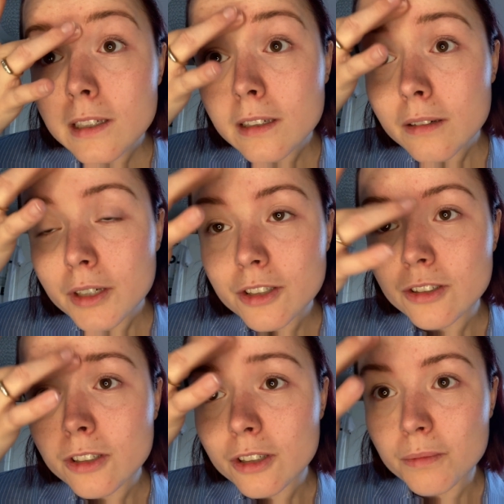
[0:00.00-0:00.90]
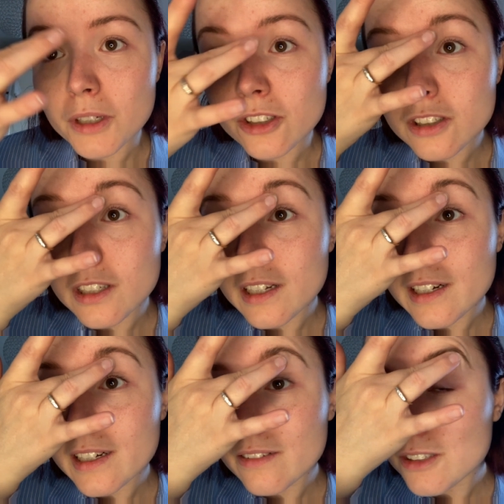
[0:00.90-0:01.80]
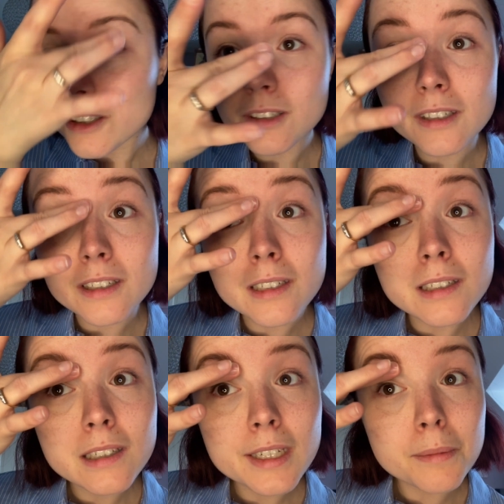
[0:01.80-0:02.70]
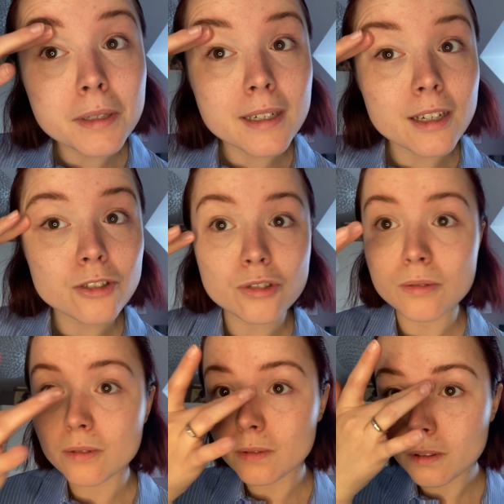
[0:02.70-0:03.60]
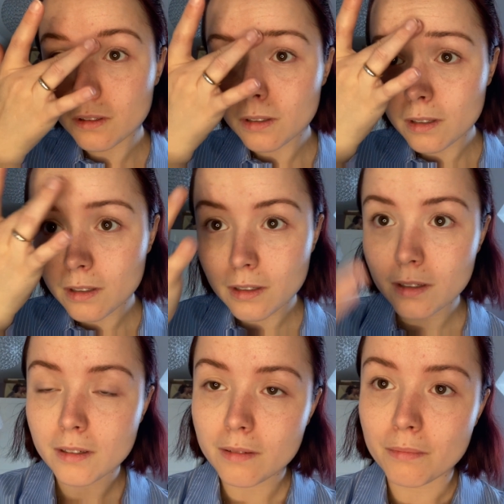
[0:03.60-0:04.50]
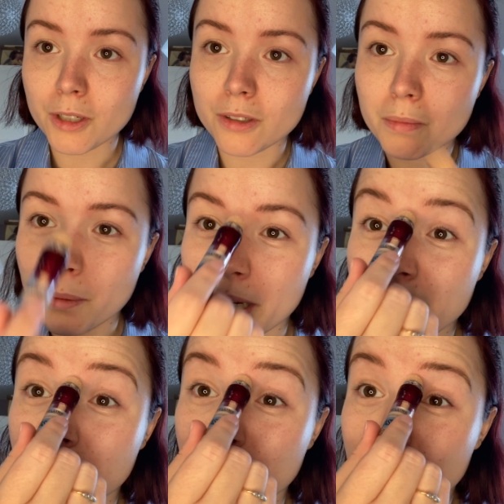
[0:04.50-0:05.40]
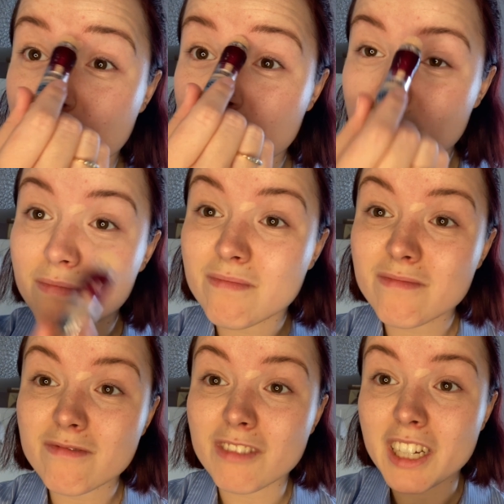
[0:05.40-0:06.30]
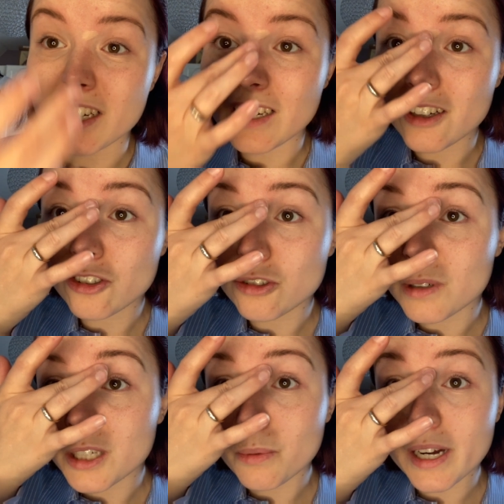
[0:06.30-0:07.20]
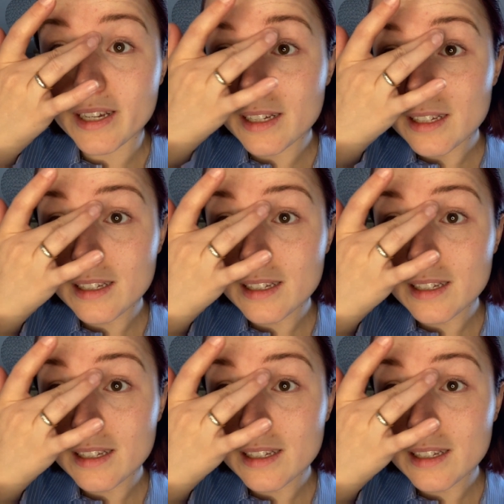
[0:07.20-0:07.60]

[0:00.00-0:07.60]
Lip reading: won't do too much there. I'm just gonna keep it natural. Most of my makeup's fairly natural anyway.